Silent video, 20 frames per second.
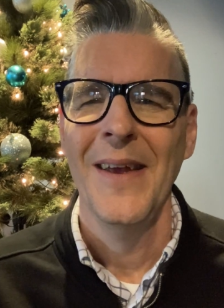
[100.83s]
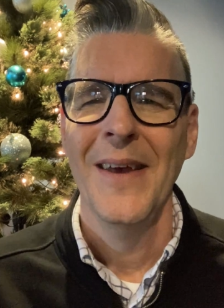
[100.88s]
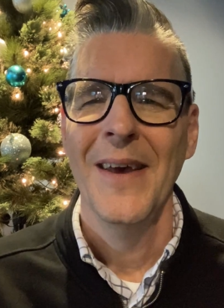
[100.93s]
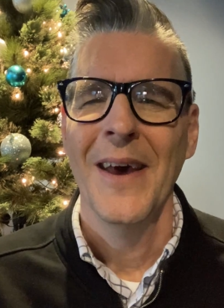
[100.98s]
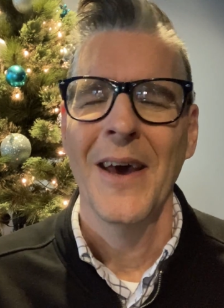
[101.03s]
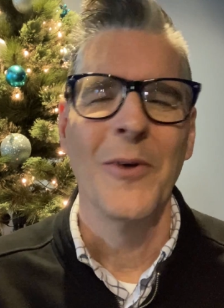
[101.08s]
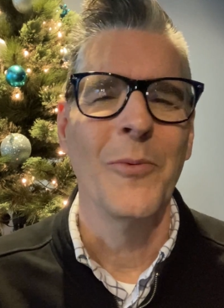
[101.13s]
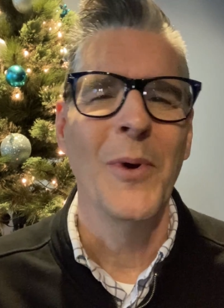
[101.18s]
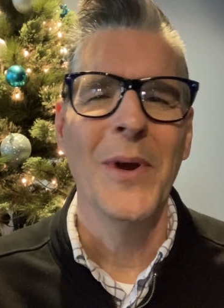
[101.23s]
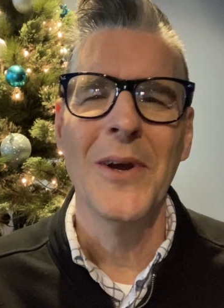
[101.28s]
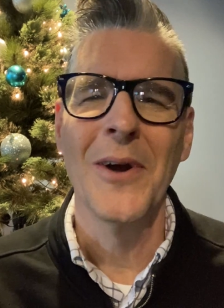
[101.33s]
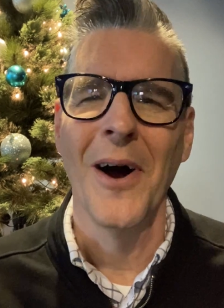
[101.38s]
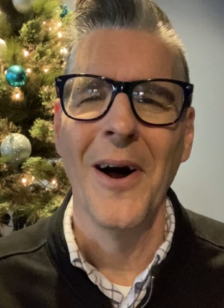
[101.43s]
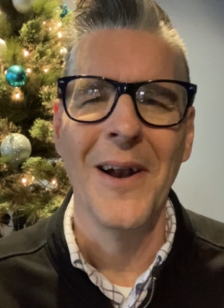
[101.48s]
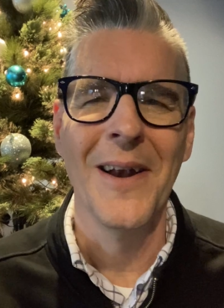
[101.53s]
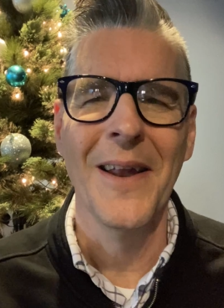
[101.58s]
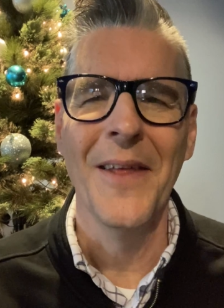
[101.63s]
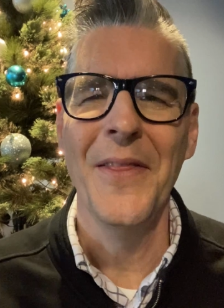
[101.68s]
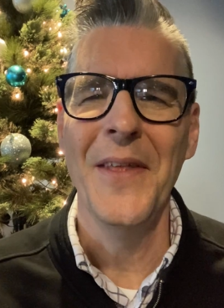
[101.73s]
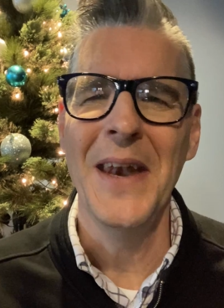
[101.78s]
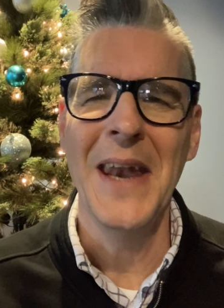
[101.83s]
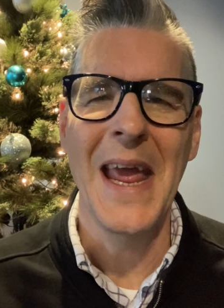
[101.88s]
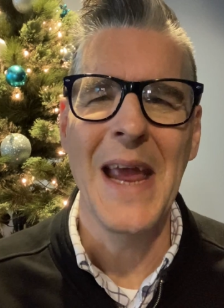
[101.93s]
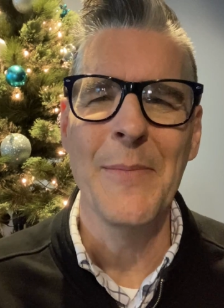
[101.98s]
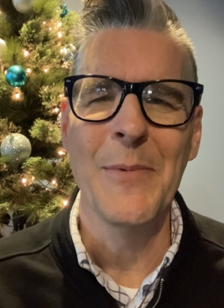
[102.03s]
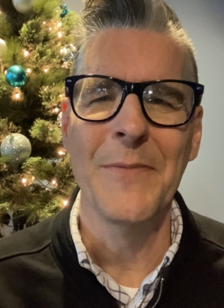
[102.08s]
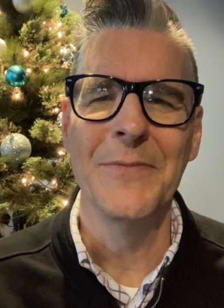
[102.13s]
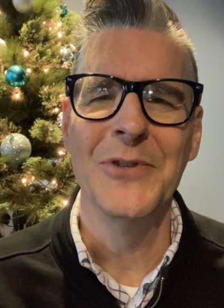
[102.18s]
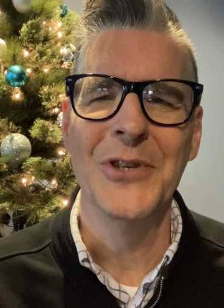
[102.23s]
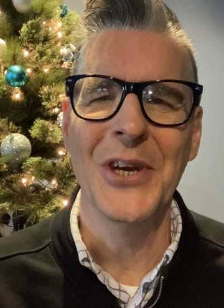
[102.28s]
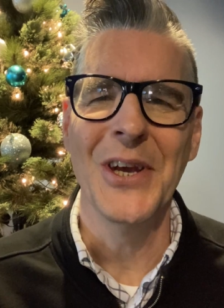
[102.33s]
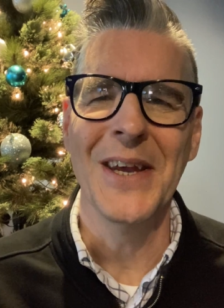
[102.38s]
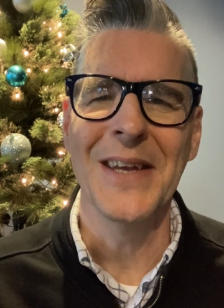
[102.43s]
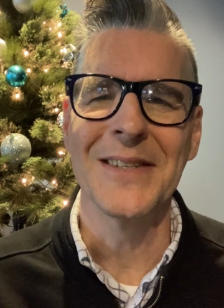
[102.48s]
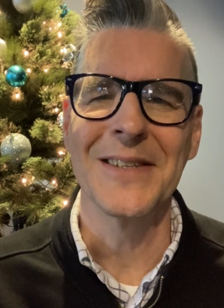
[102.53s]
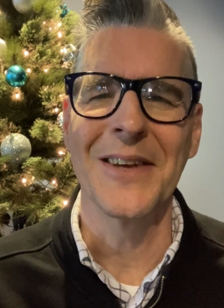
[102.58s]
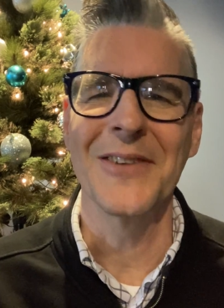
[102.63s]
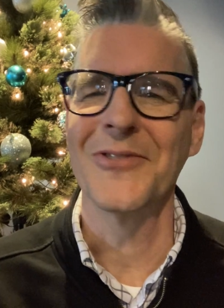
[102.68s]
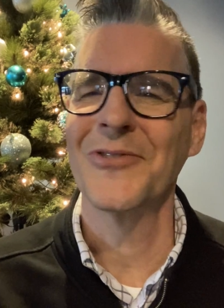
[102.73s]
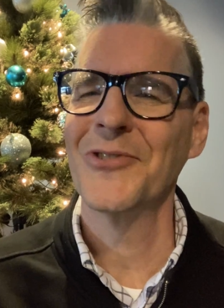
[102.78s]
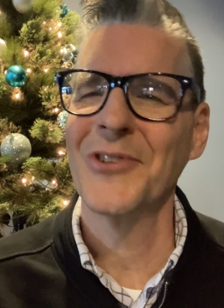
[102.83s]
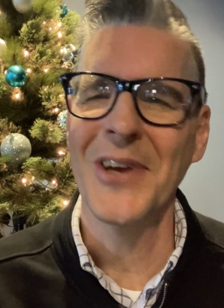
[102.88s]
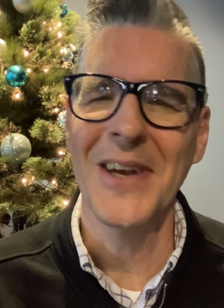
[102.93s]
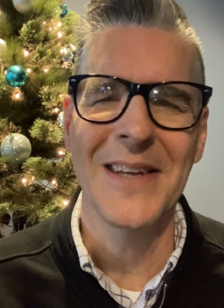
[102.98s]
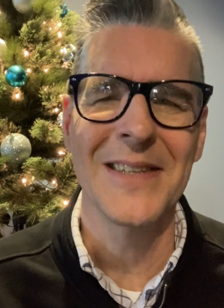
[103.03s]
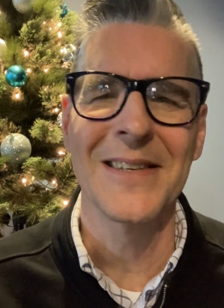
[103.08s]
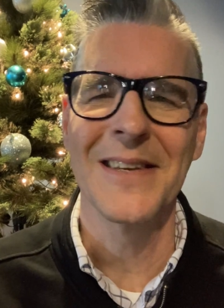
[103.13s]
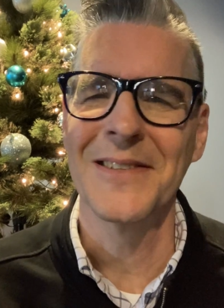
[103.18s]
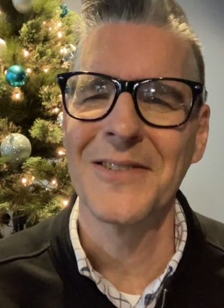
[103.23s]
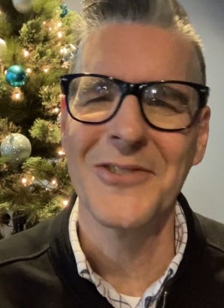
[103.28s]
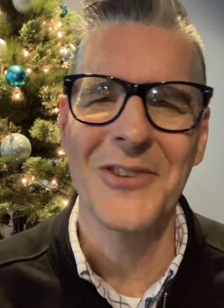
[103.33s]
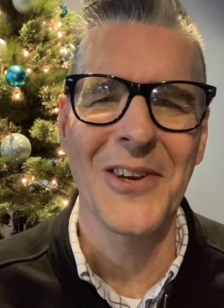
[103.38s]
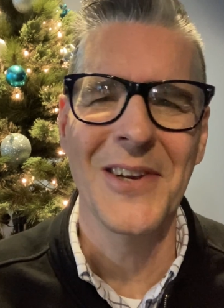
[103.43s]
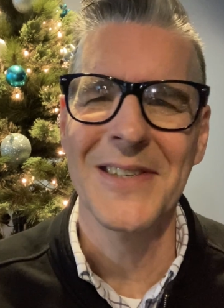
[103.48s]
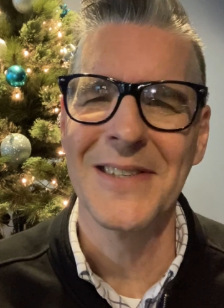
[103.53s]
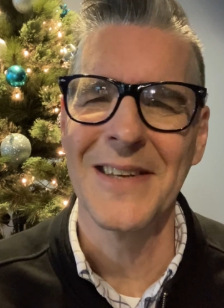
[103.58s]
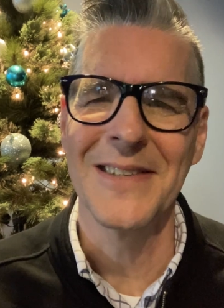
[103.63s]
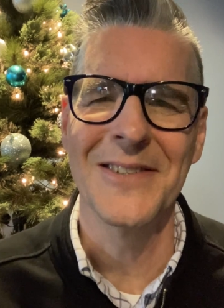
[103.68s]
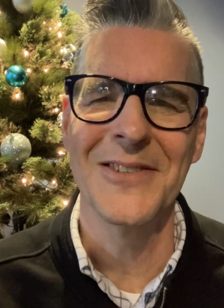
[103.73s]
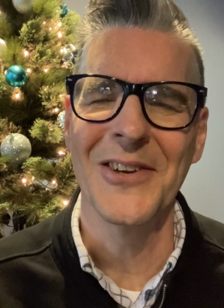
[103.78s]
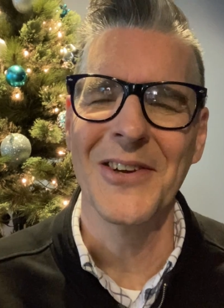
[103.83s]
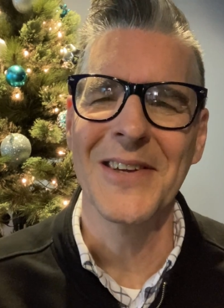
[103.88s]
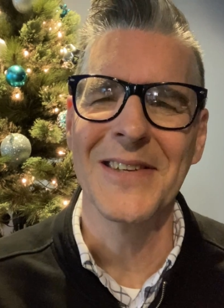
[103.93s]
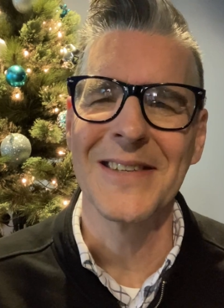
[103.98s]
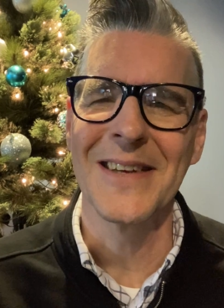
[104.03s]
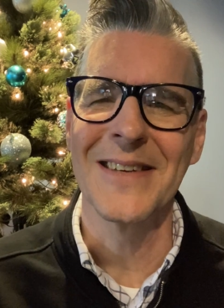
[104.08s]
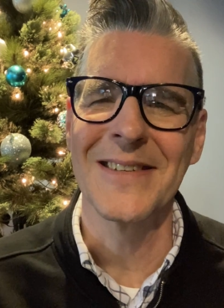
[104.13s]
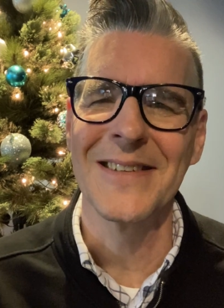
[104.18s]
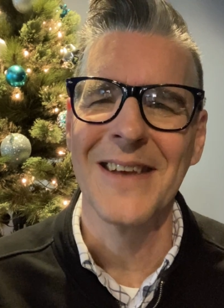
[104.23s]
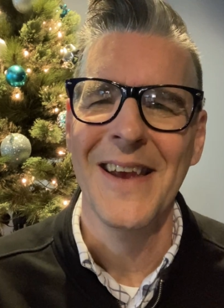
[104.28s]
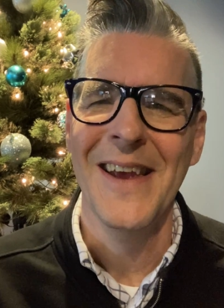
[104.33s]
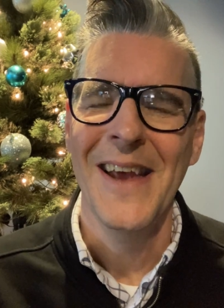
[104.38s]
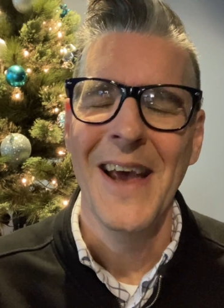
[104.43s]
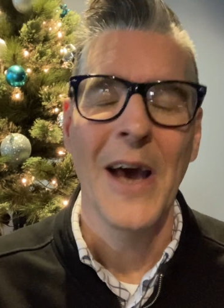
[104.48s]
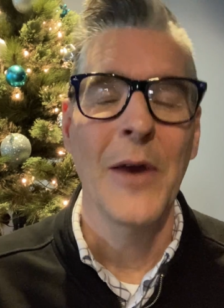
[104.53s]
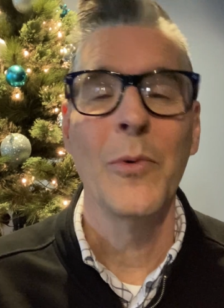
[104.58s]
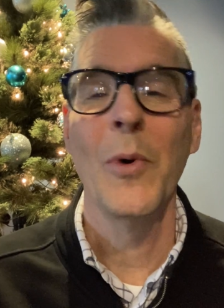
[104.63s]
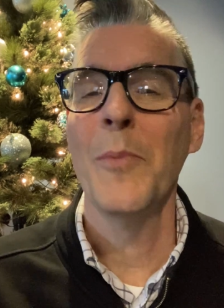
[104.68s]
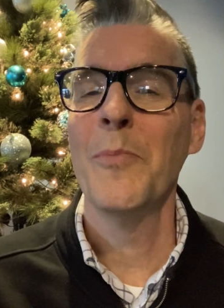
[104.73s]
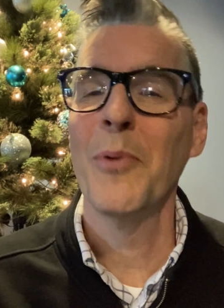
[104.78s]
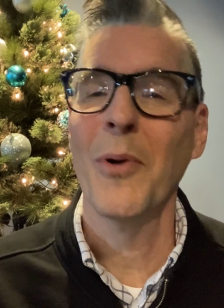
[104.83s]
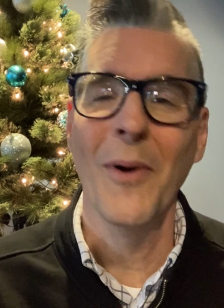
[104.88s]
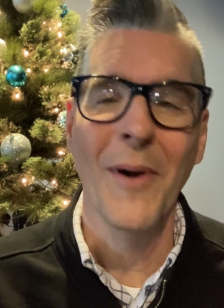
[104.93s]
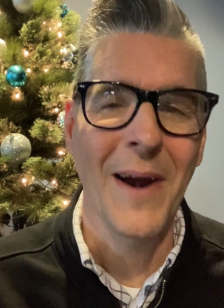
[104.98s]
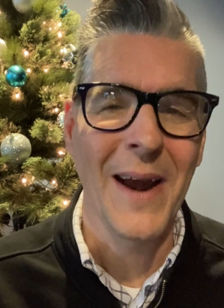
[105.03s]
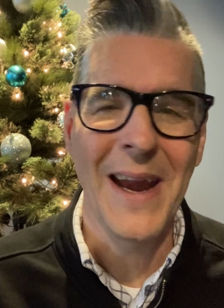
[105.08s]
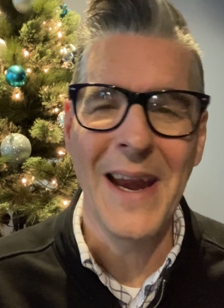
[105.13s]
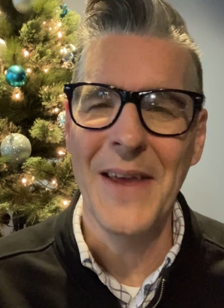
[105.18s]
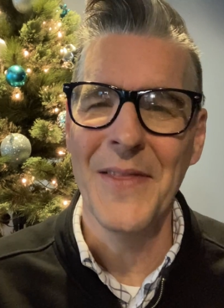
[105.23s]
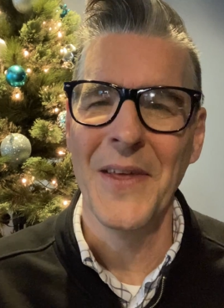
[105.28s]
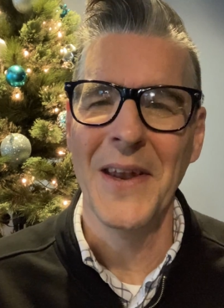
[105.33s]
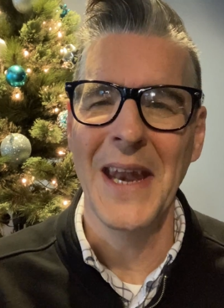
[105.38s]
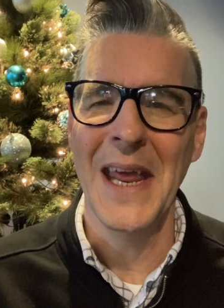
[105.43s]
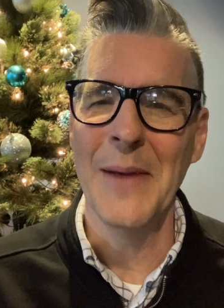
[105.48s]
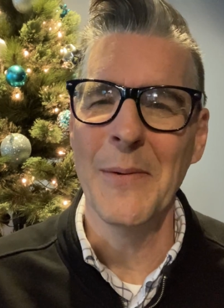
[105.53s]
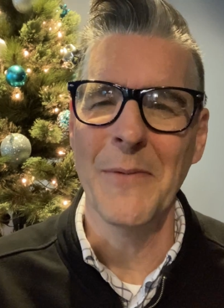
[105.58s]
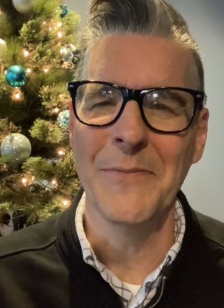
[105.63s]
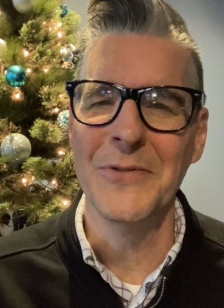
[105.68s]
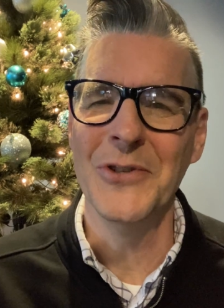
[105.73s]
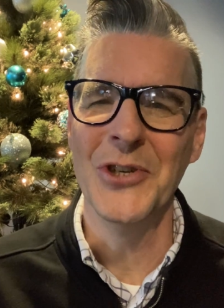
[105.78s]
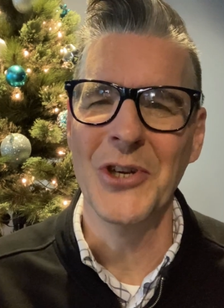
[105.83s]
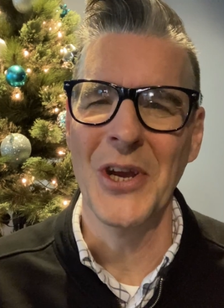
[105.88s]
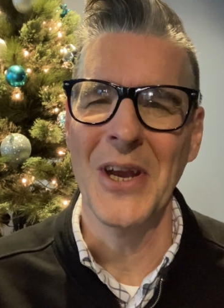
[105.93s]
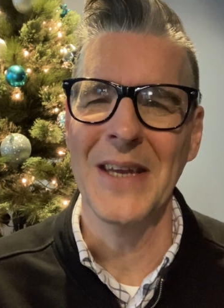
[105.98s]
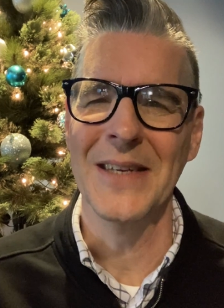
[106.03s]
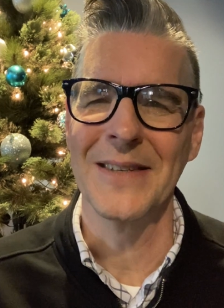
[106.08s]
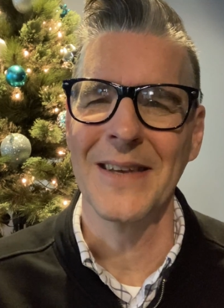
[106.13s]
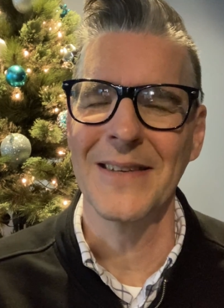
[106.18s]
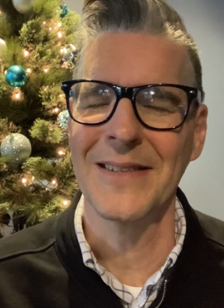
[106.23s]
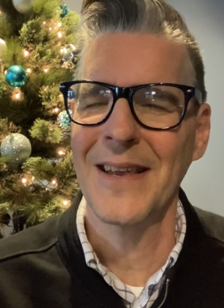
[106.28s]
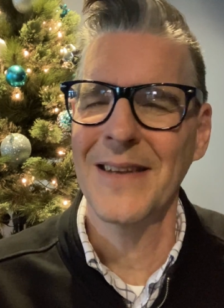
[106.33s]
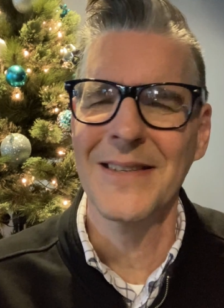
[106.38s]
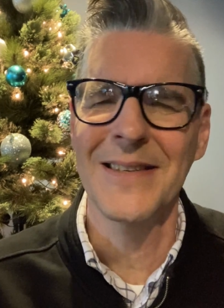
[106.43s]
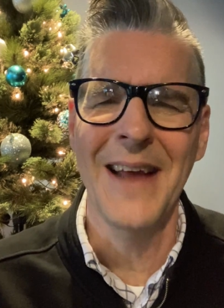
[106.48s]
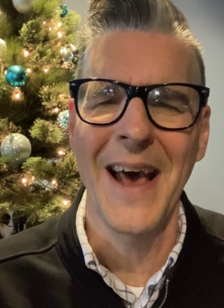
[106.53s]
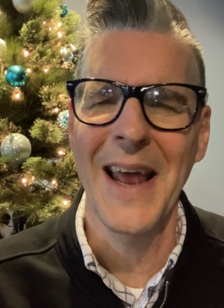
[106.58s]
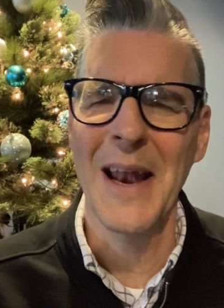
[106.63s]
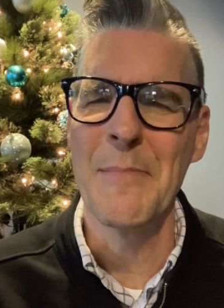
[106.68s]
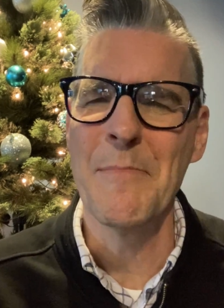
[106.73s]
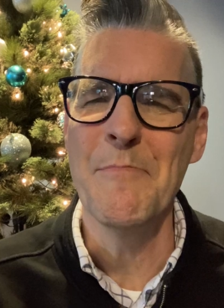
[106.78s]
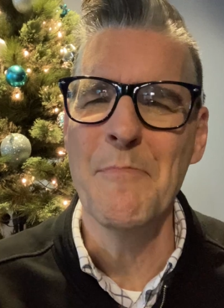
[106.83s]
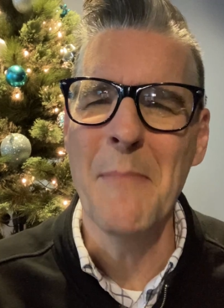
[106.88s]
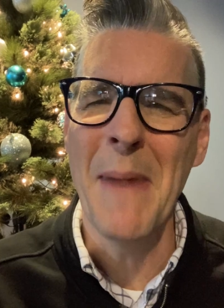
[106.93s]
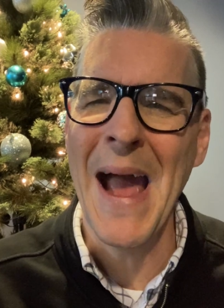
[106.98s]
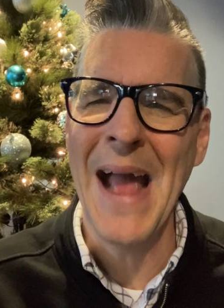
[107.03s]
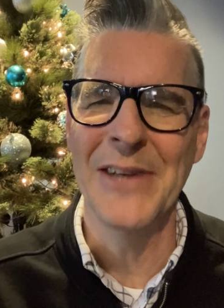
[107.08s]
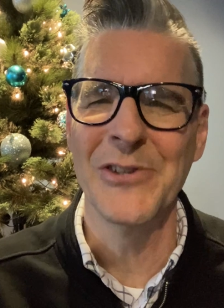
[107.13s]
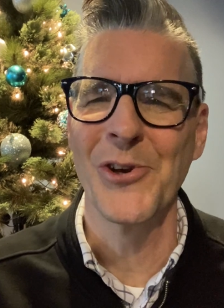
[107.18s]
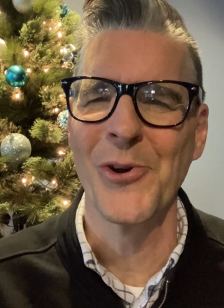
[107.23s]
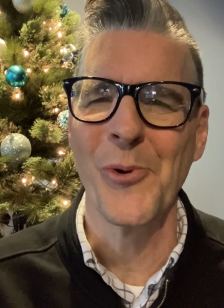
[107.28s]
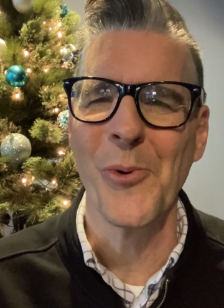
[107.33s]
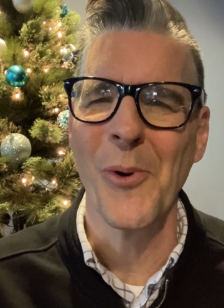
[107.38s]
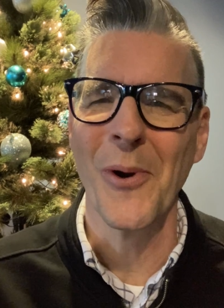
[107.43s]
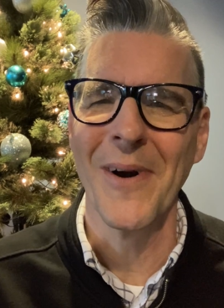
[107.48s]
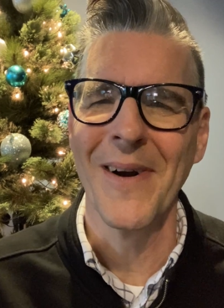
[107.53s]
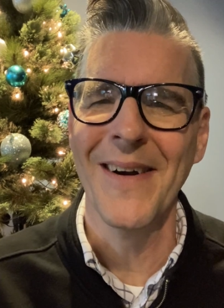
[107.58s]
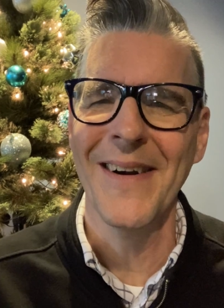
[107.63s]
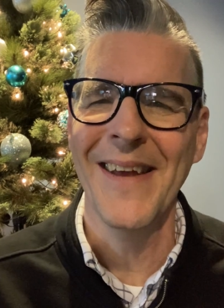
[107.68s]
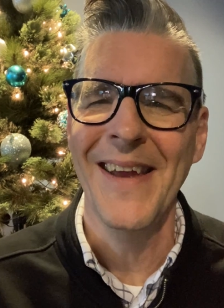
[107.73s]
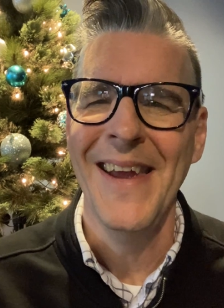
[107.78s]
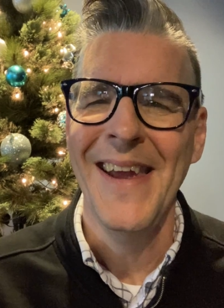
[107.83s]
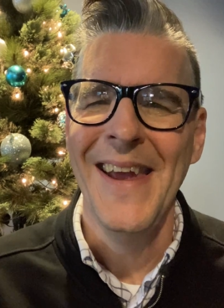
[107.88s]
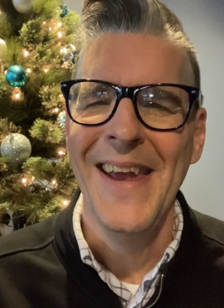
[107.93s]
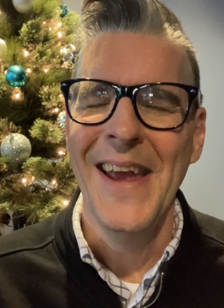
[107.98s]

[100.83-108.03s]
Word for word: And we call on the name of Jesus, Jesus, Jesus, Jesus. And we pray in the name of Jesus. That's not a magic word.